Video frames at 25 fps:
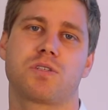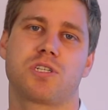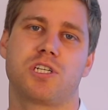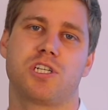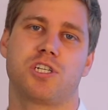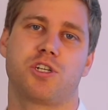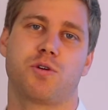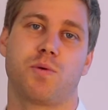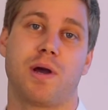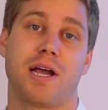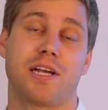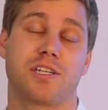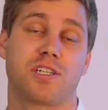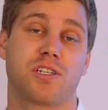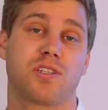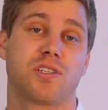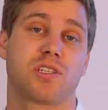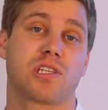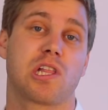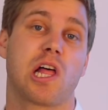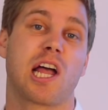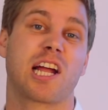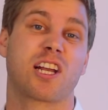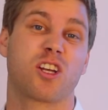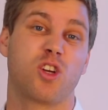situations
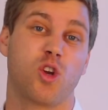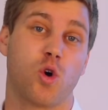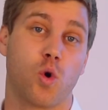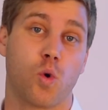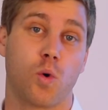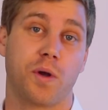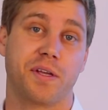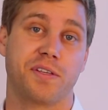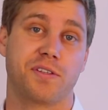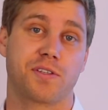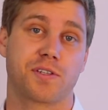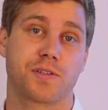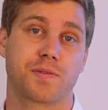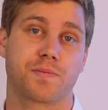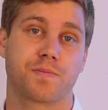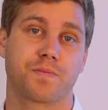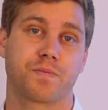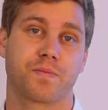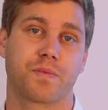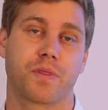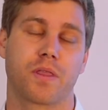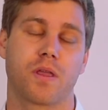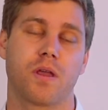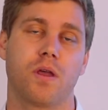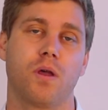like noise.
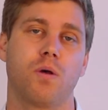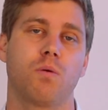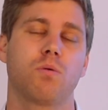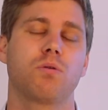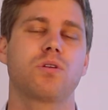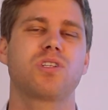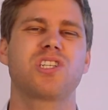We'll